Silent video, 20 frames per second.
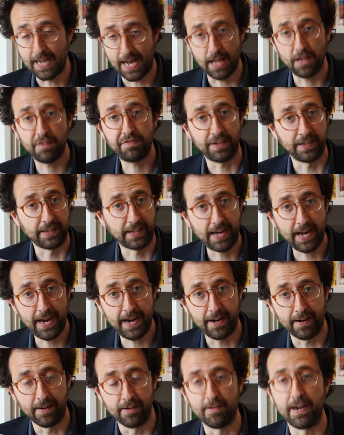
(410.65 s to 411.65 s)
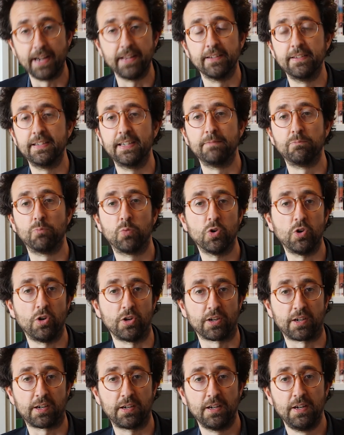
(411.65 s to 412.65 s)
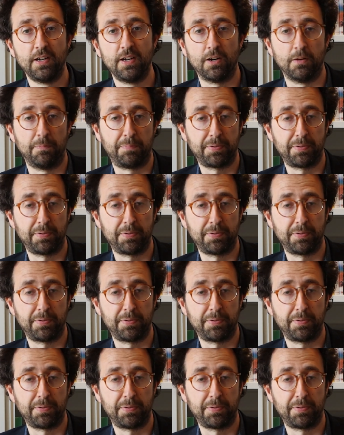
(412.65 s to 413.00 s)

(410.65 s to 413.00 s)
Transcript: health and care rather than work or